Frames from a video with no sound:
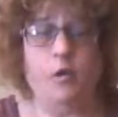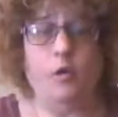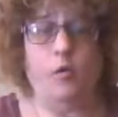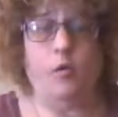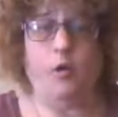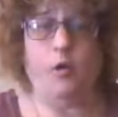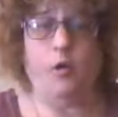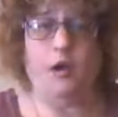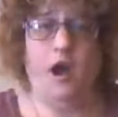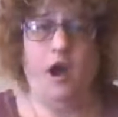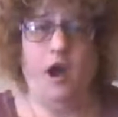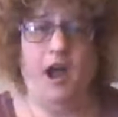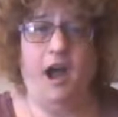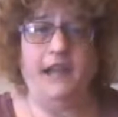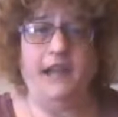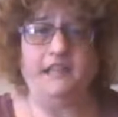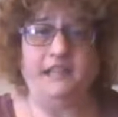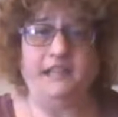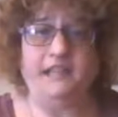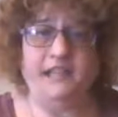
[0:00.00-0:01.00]
Or
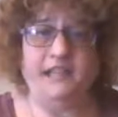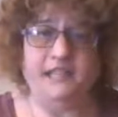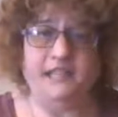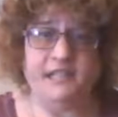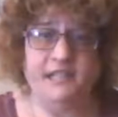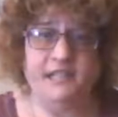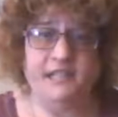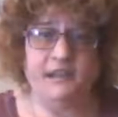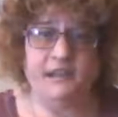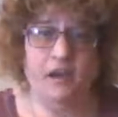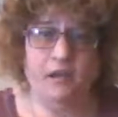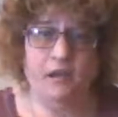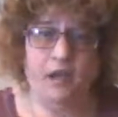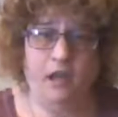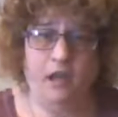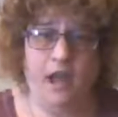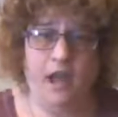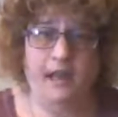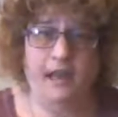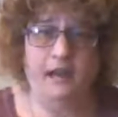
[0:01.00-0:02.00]
I listen a
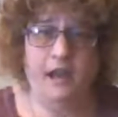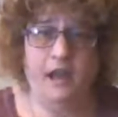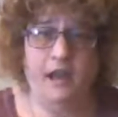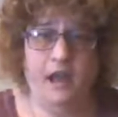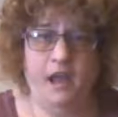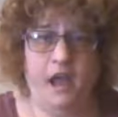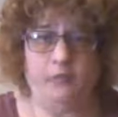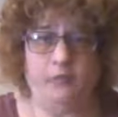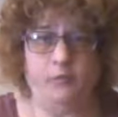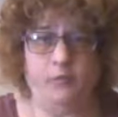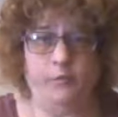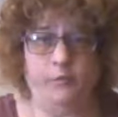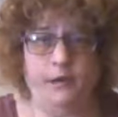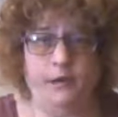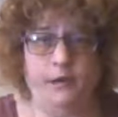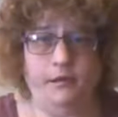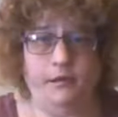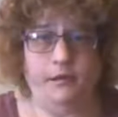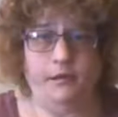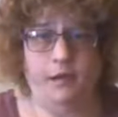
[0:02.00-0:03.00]
lot. I'm a
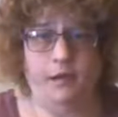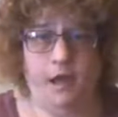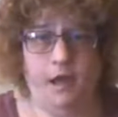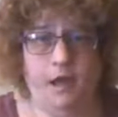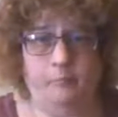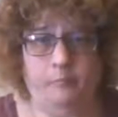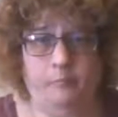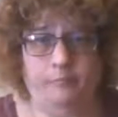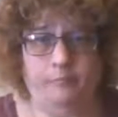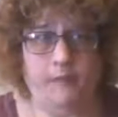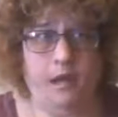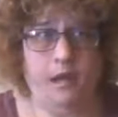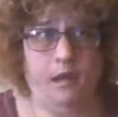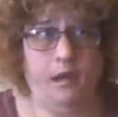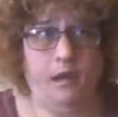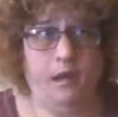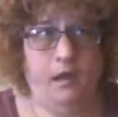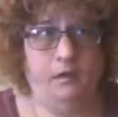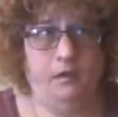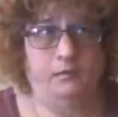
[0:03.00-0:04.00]
real
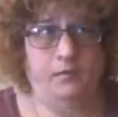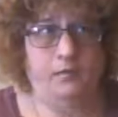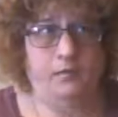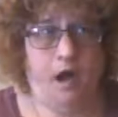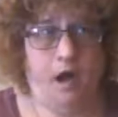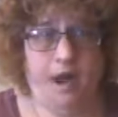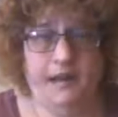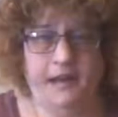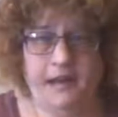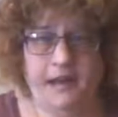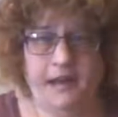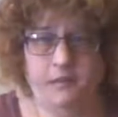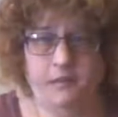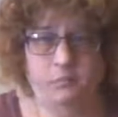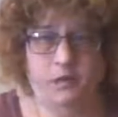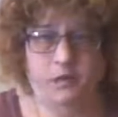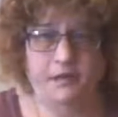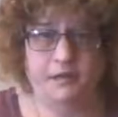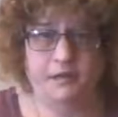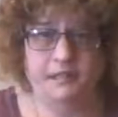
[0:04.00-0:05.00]

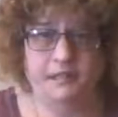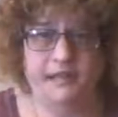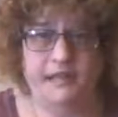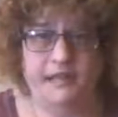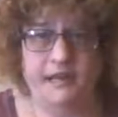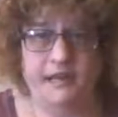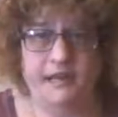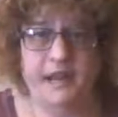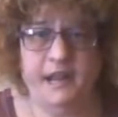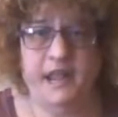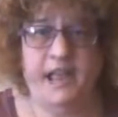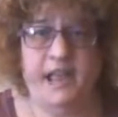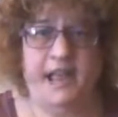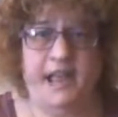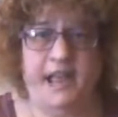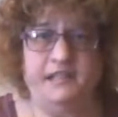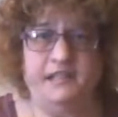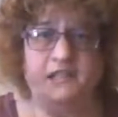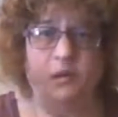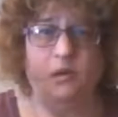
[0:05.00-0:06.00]
audient person.
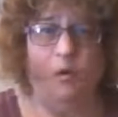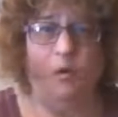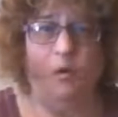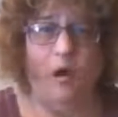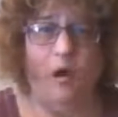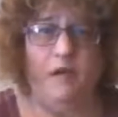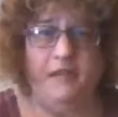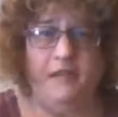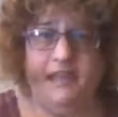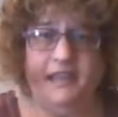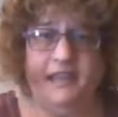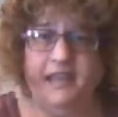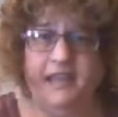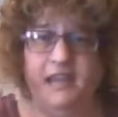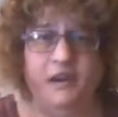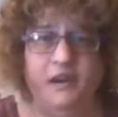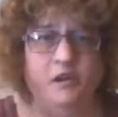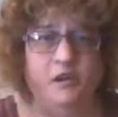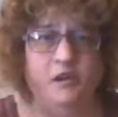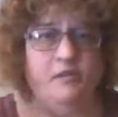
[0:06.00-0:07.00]
And so I'll
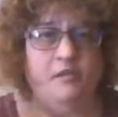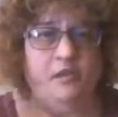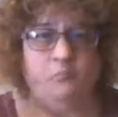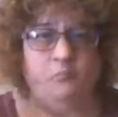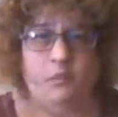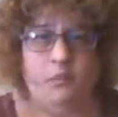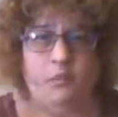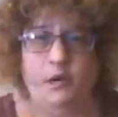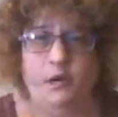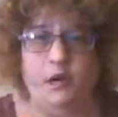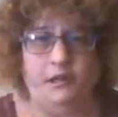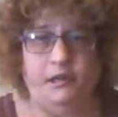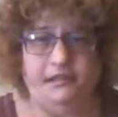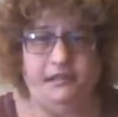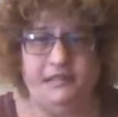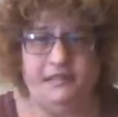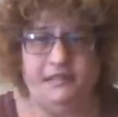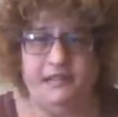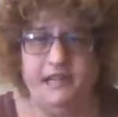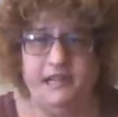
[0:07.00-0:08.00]
hear the
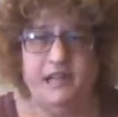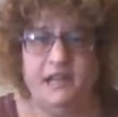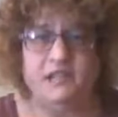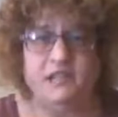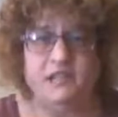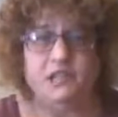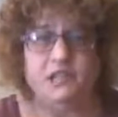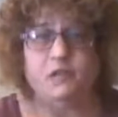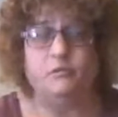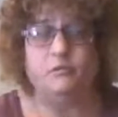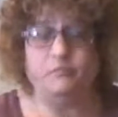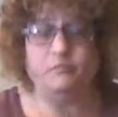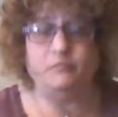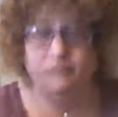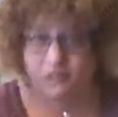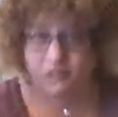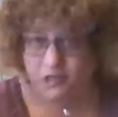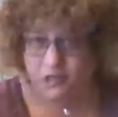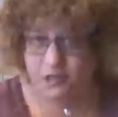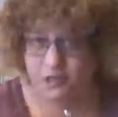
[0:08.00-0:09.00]
birds. So
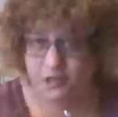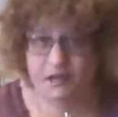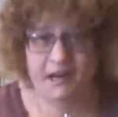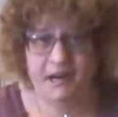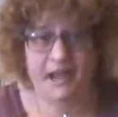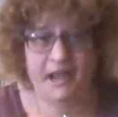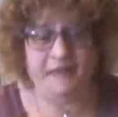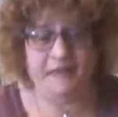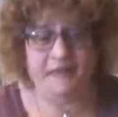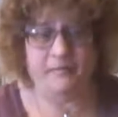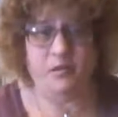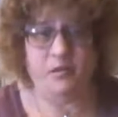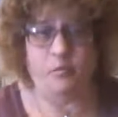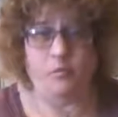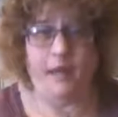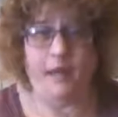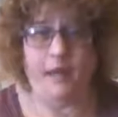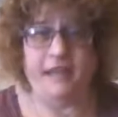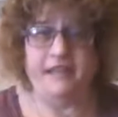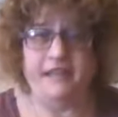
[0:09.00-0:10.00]
sure enough, the
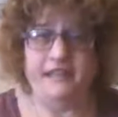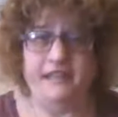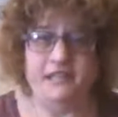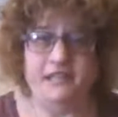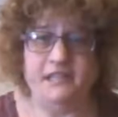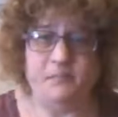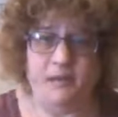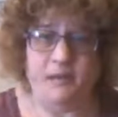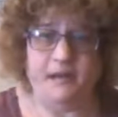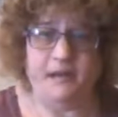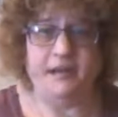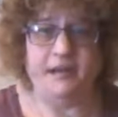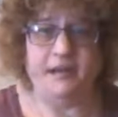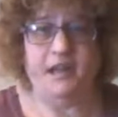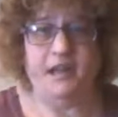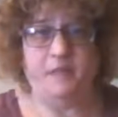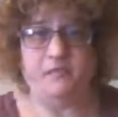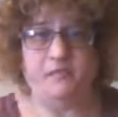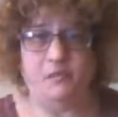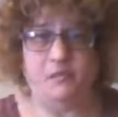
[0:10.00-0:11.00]
way that spirit
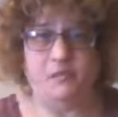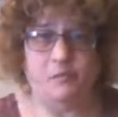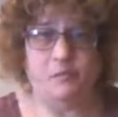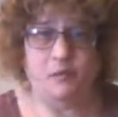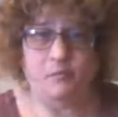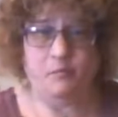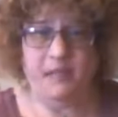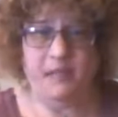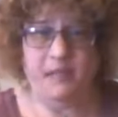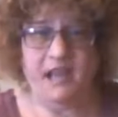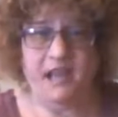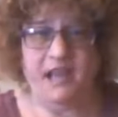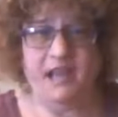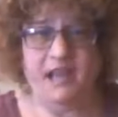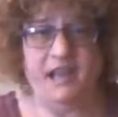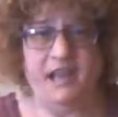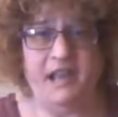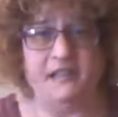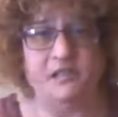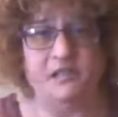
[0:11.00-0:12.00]
comes through to
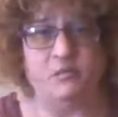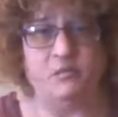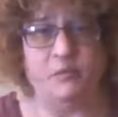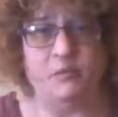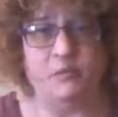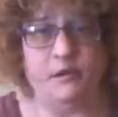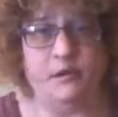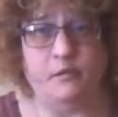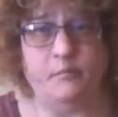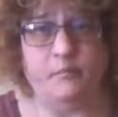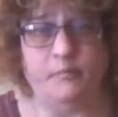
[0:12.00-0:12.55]
me is through